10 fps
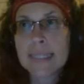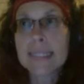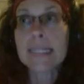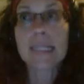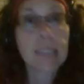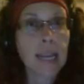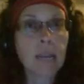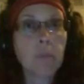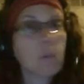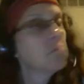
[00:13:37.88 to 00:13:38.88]

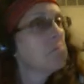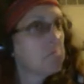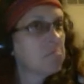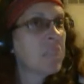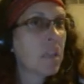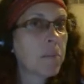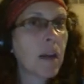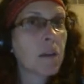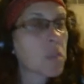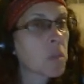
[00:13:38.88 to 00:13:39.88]
Attainable, 10
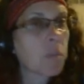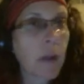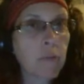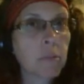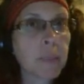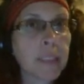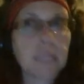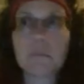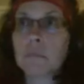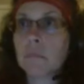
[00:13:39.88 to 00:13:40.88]
pounds is
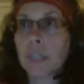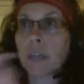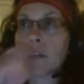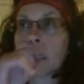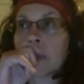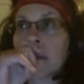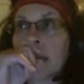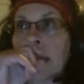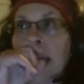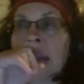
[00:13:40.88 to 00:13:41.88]
probably,
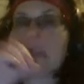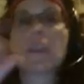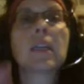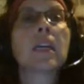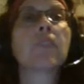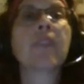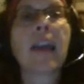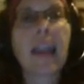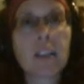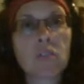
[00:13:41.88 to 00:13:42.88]
something that if I
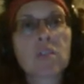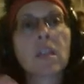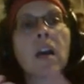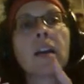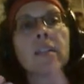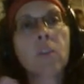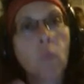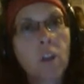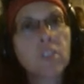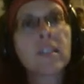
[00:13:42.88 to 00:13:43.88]
exercise and
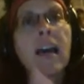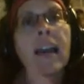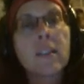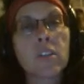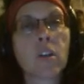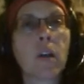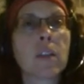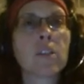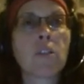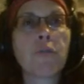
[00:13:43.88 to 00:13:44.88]
watch diet and so on
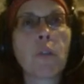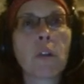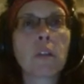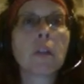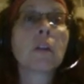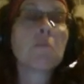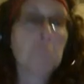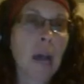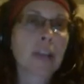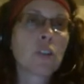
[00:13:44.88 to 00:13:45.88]
and so forth,
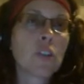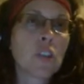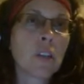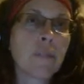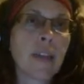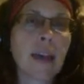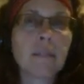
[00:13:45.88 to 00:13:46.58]
I could achieve that.